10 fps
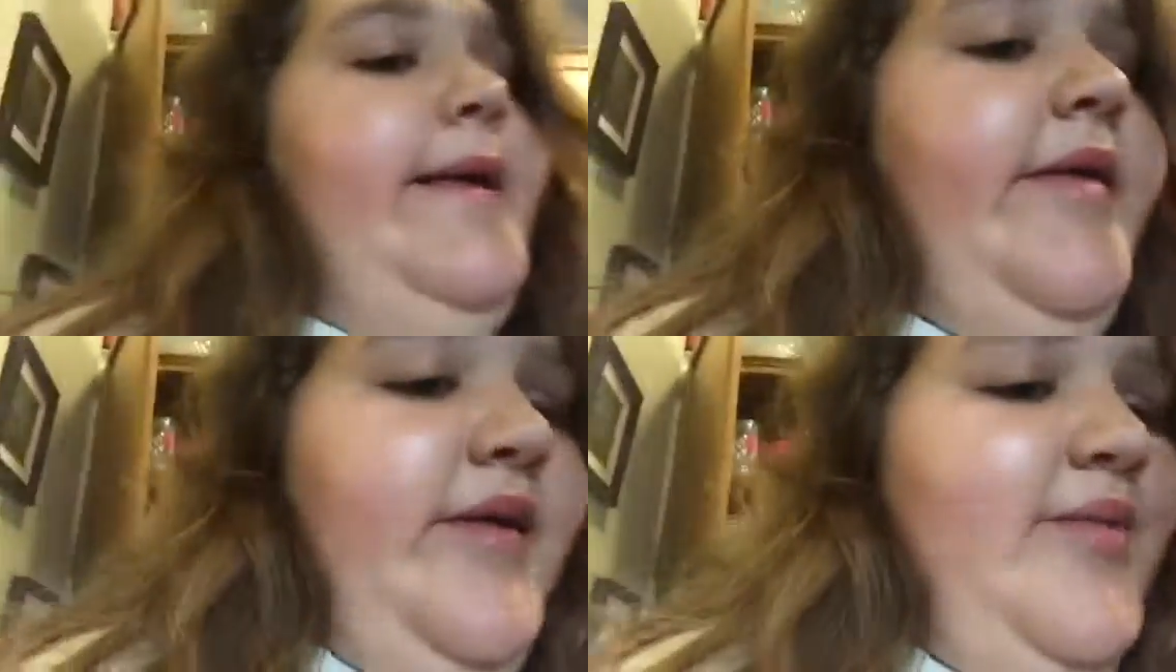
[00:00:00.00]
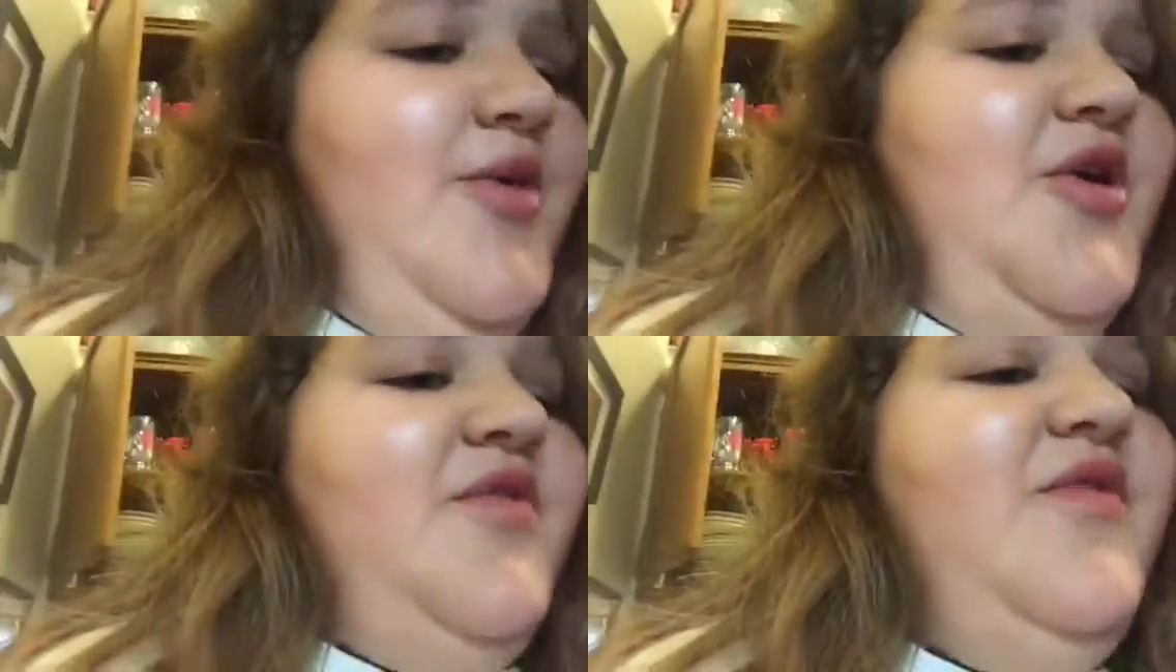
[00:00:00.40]
eat
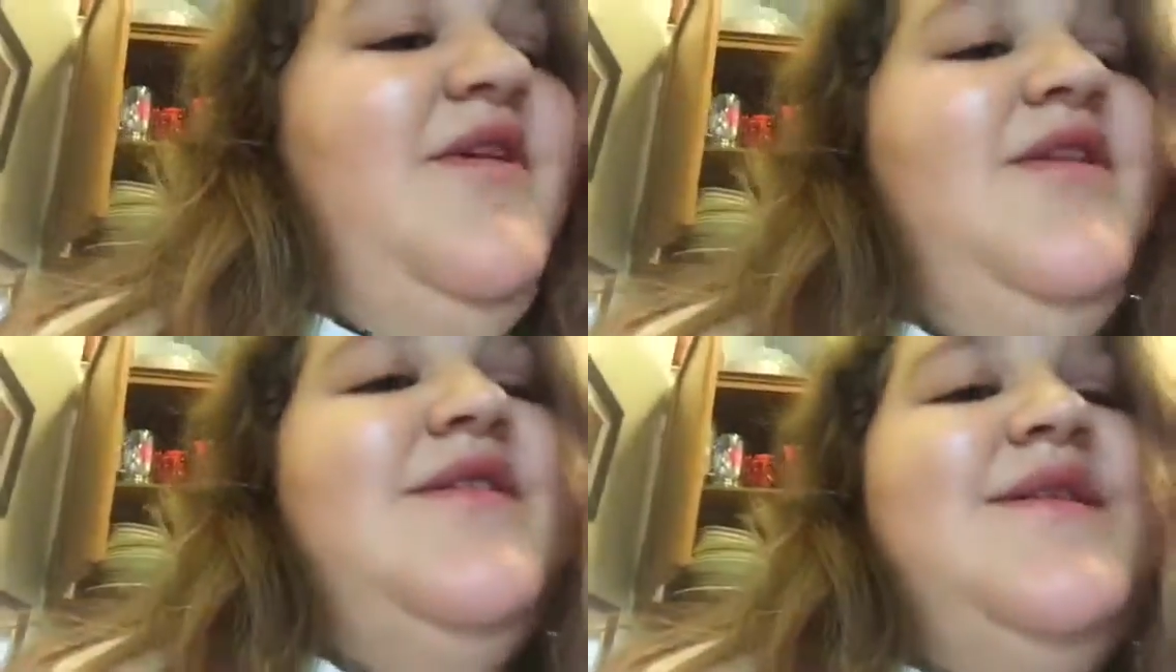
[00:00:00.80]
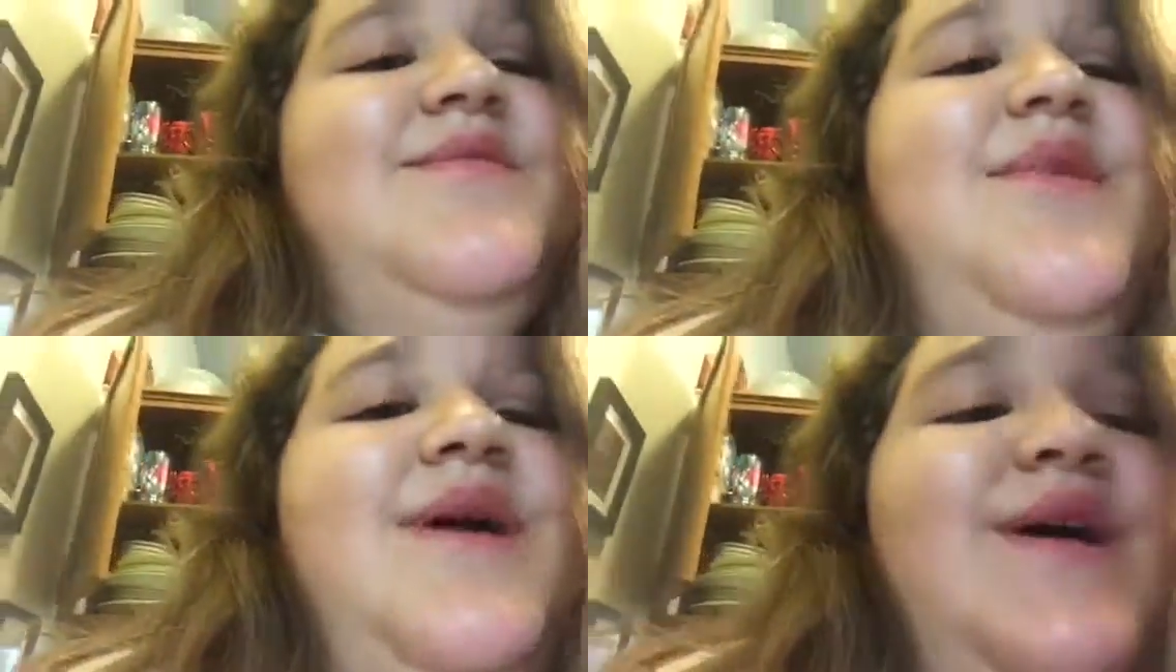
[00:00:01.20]
breakfast,
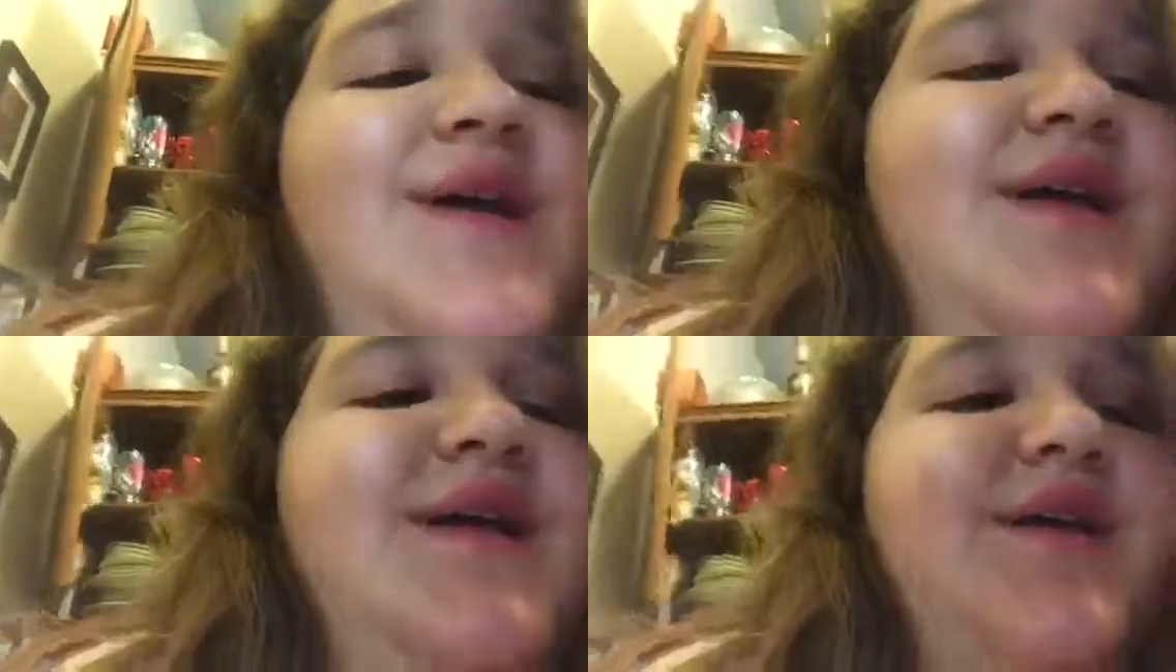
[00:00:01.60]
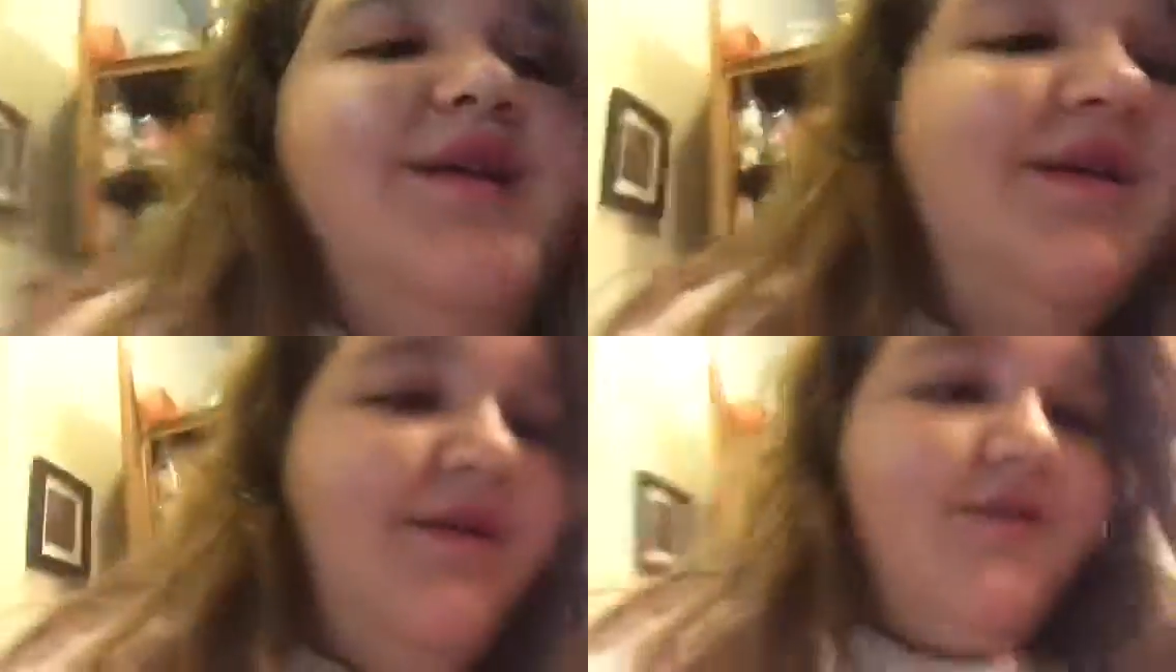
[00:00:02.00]
but
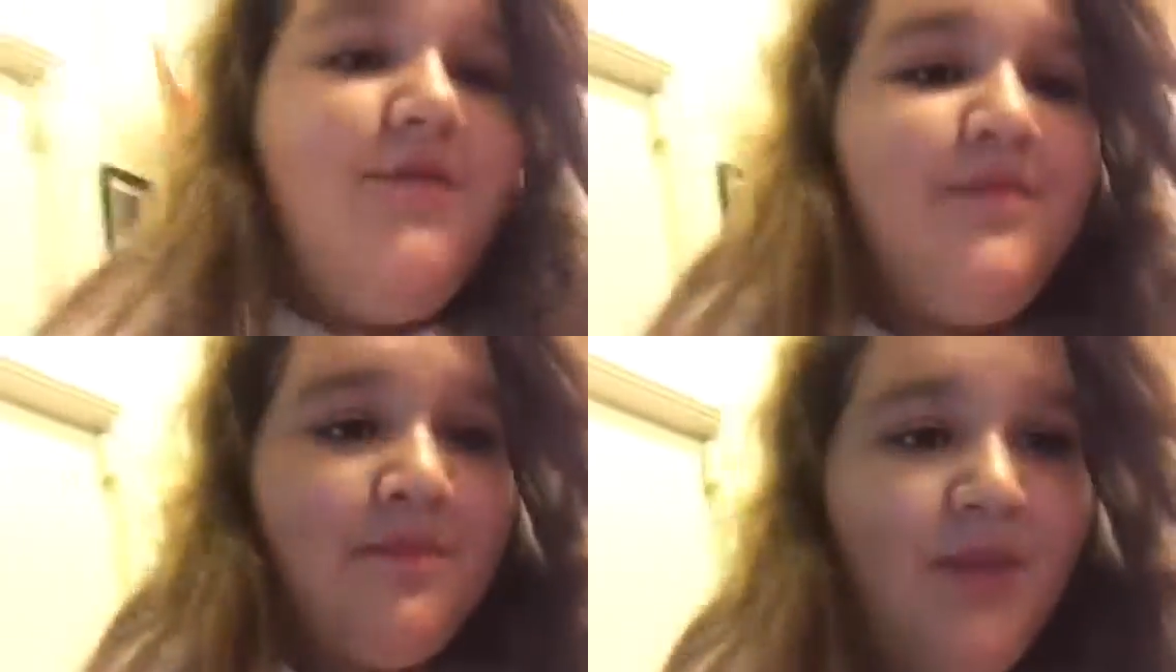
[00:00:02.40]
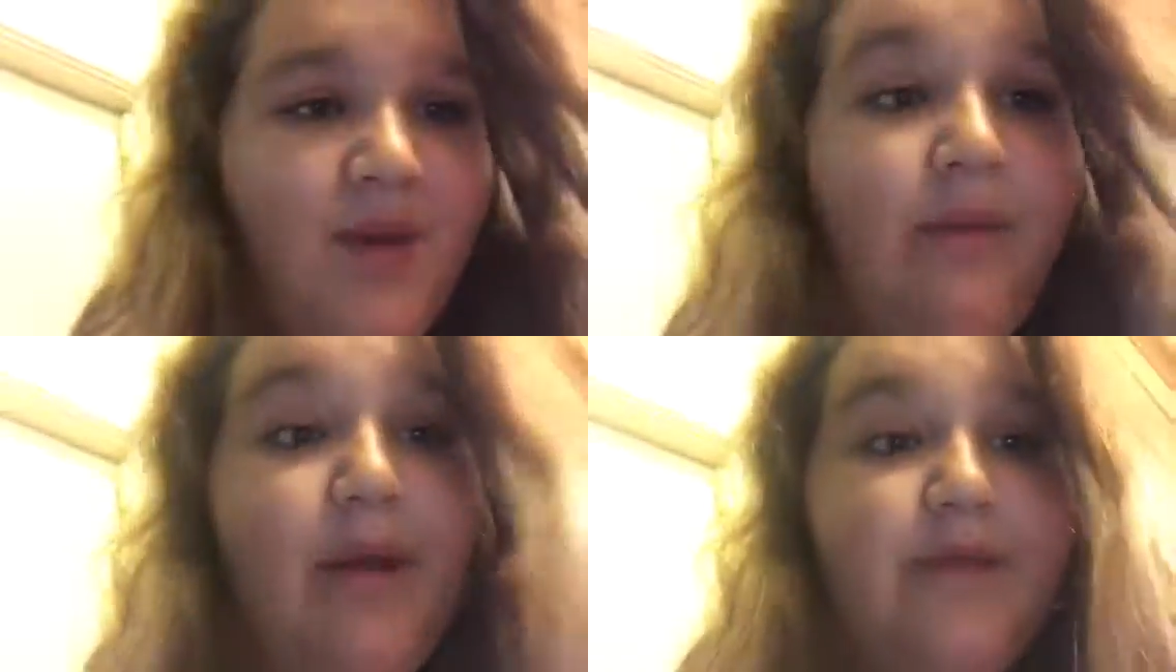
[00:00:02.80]
you know,
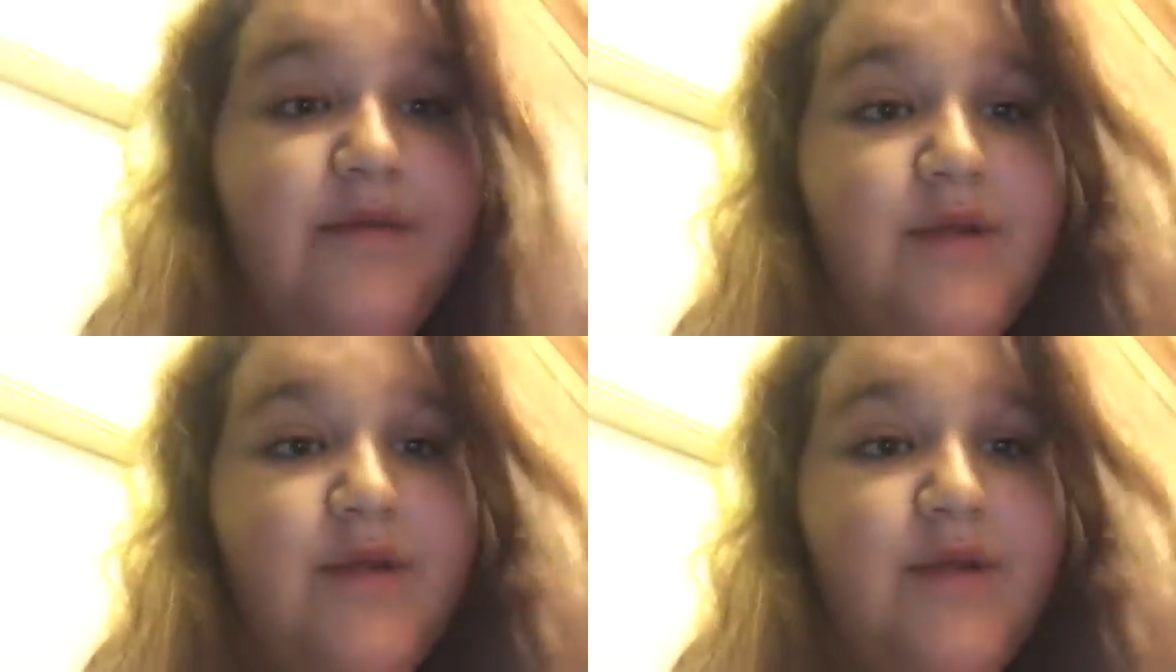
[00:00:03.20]
we're out of